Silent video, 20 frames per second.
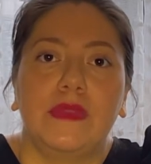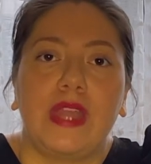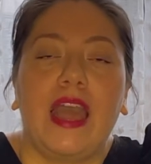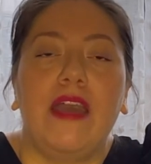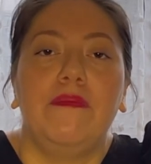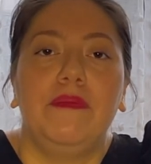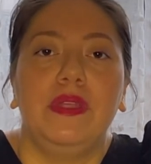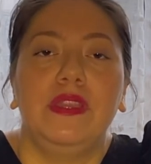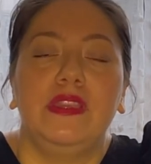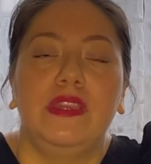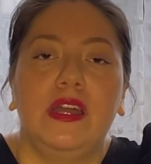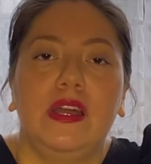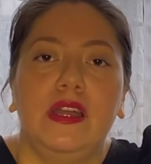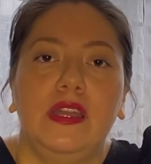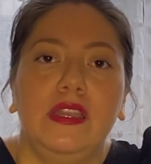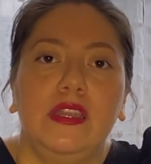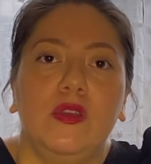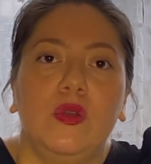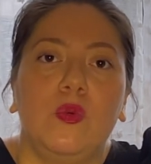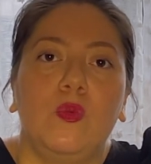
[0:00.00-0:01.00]
been
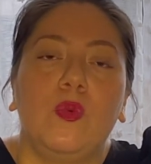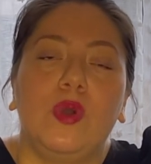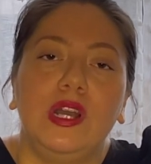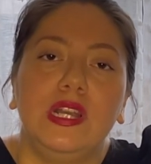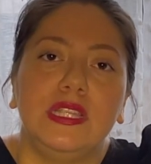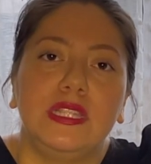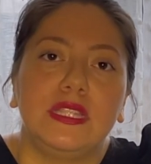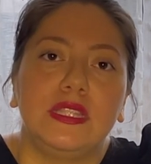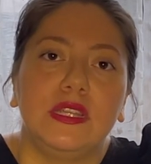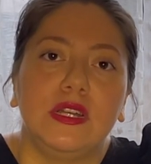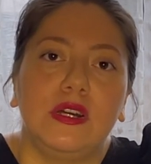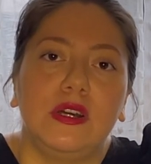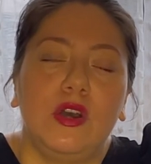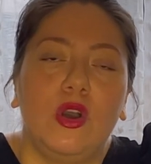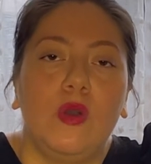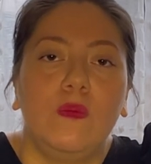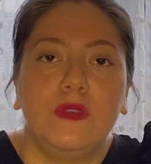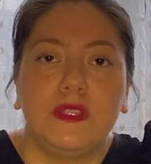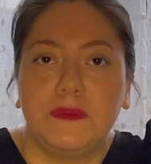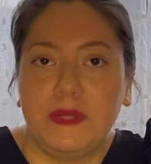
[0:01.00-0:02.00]
done once the
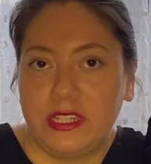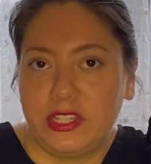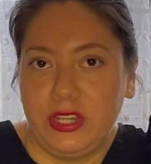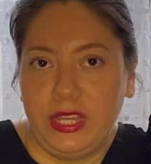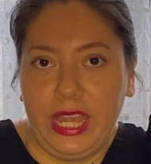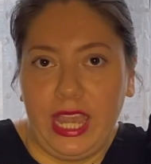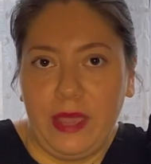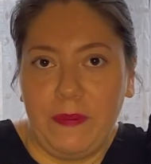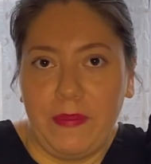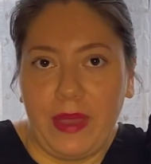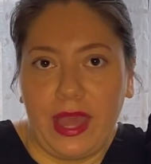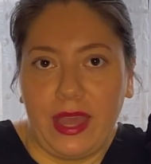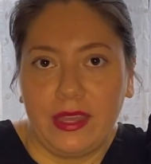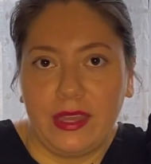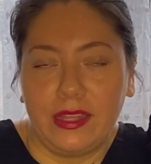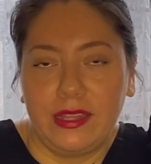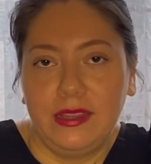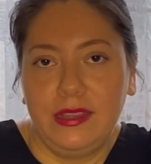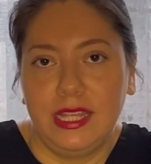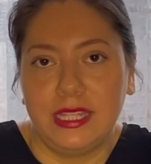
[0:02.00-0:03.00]
home inspection came
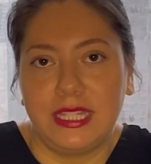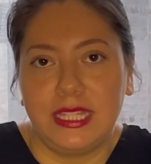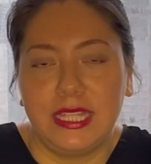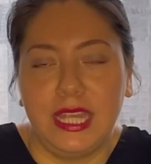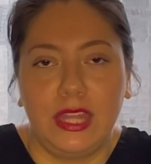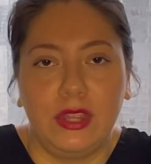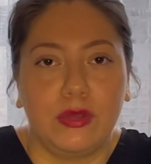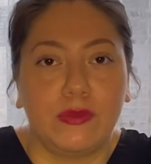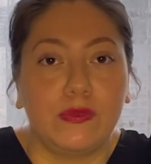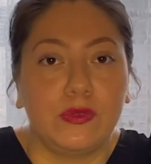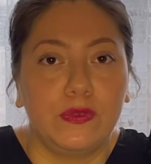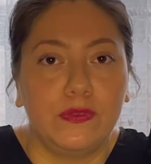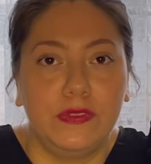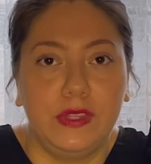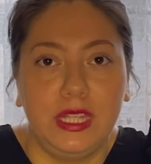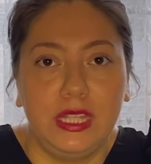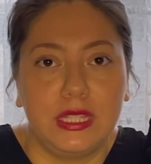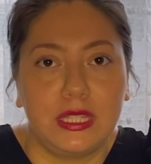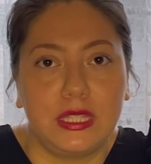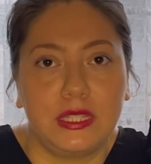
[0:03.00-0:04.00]
back. Let's say the roof
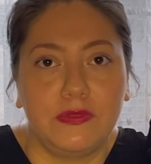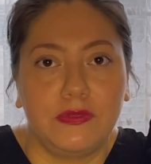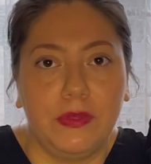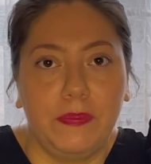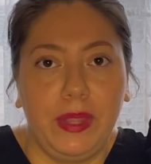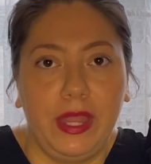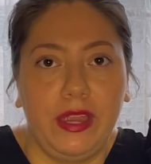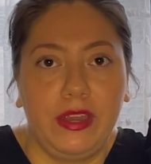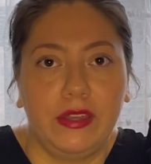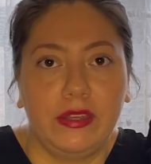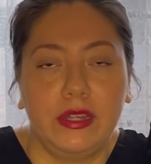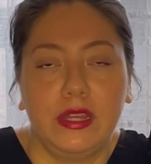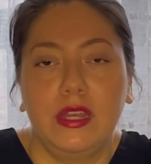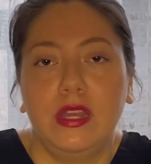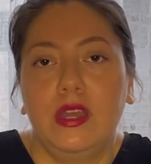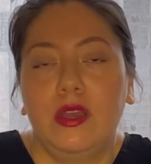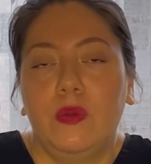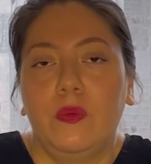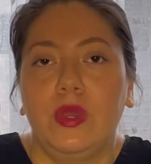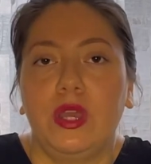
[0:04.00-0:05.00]
needs repaired.
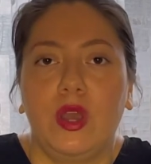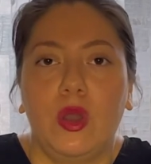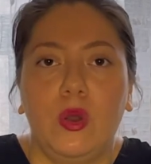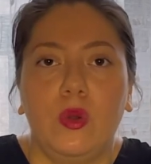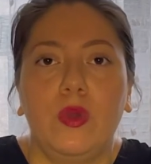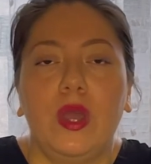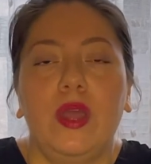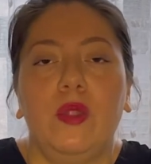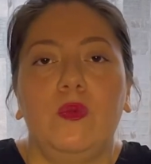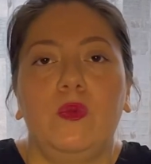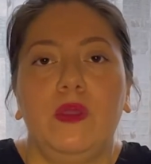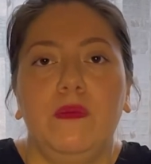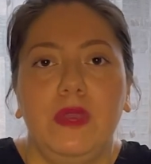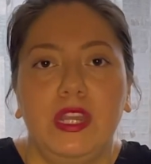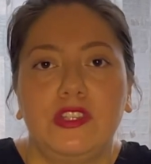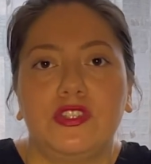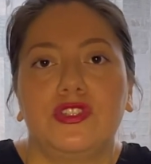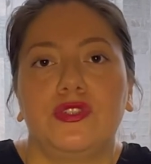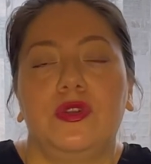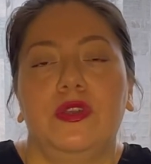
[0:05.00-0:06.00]
We go and we
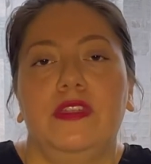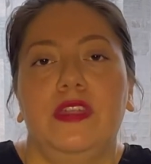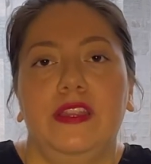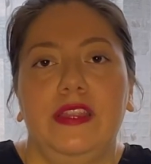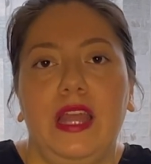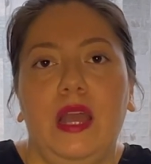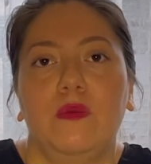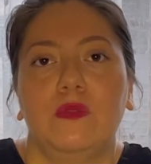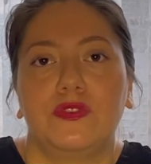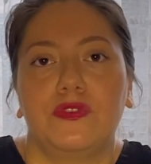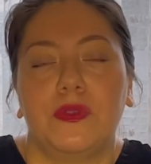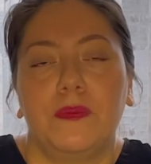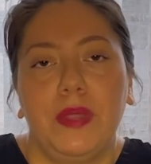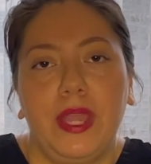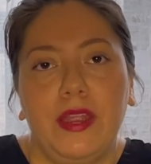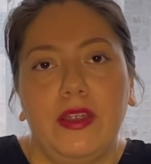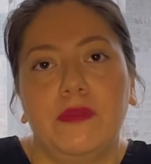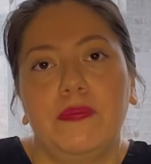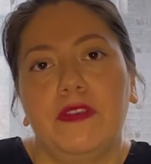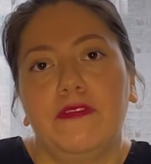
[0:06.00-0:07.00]
make sure that that was
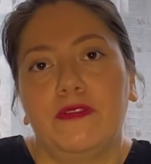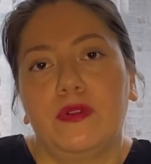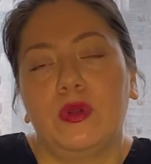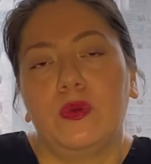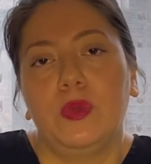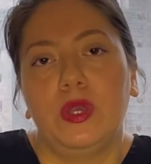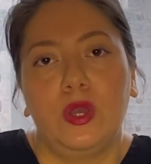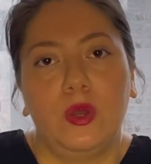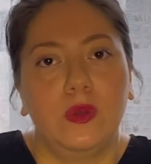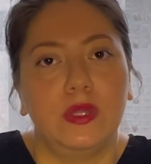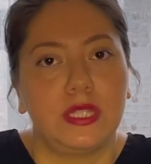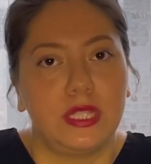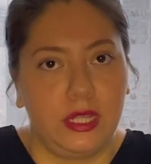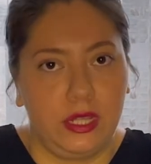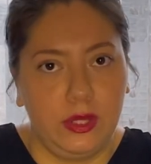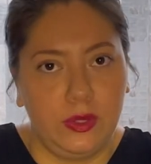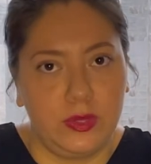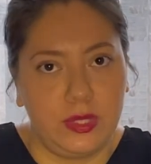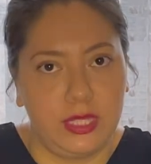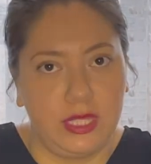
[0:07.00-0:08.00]
repaired before we go into
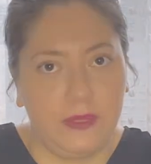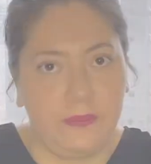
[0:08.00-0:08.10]
closing.